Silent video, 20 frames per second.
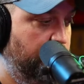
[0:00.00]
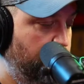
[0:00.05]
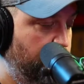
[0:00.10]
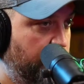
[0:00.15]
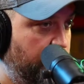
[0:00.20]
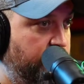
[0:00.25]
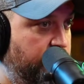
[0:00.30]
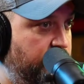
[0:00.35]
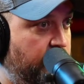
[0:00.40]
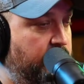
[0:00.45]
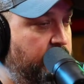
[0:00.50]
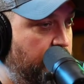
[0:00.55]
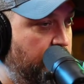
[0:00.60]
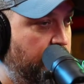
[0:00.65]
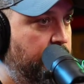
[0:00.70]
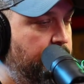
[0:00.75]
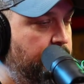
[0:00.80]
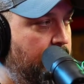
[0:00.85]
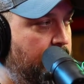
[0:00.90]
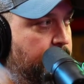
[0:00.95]
we think he can
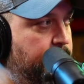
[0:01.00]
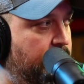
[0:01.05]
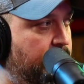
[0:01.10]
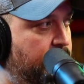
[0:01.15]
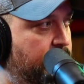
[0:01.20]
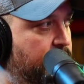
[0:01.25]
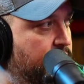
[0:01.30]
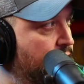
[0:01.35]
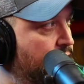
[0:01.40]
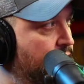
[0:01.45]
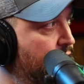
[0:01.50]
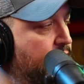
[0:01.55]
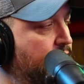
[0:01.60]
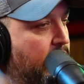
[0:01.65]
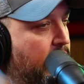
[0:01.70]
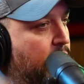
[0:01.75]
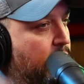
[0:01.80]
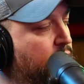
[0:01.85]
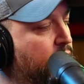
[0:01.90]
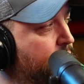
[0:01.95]
be Batman. How will he